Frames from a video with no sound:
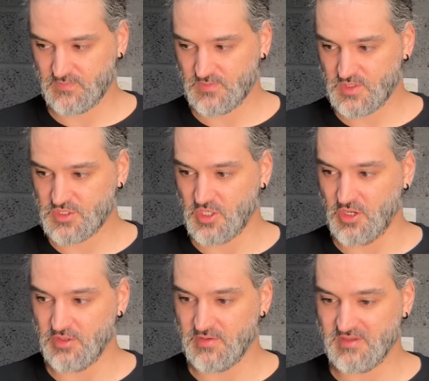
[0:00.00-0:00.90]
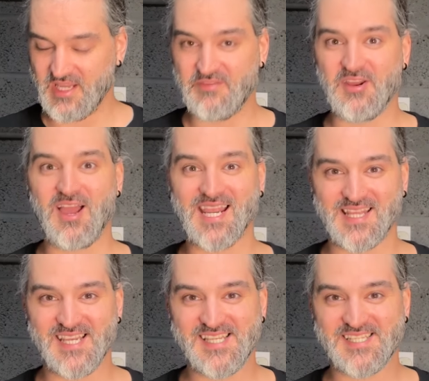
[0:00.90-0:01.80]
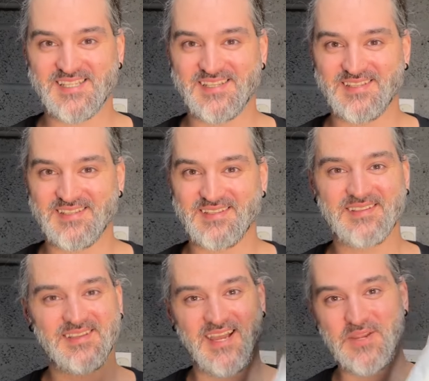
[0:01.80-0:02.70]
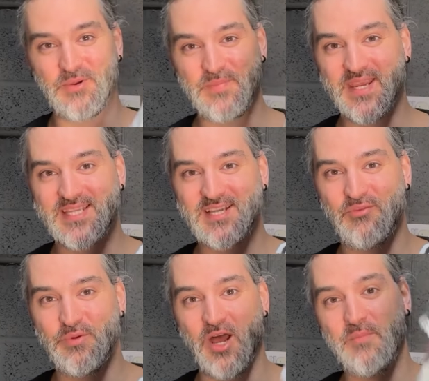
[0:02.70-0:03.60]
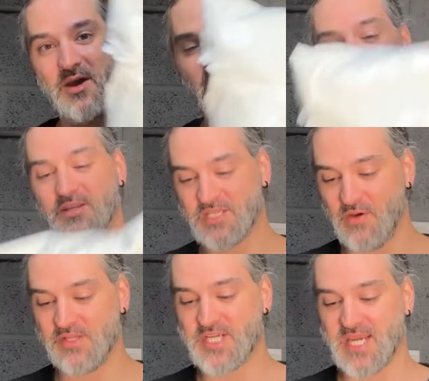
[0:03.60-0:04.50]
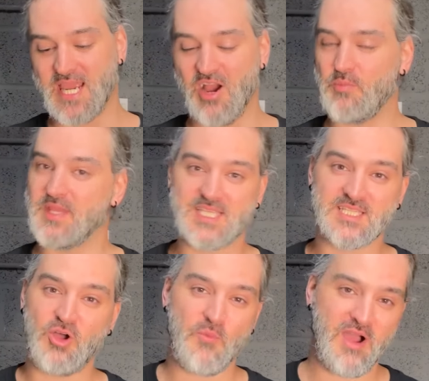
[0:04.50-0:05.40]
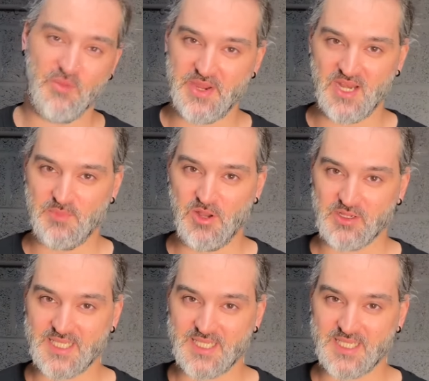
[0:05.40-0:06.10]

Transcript: So if you like this and you want to pick yourself one up, go and check it out. But this is not about being a plug.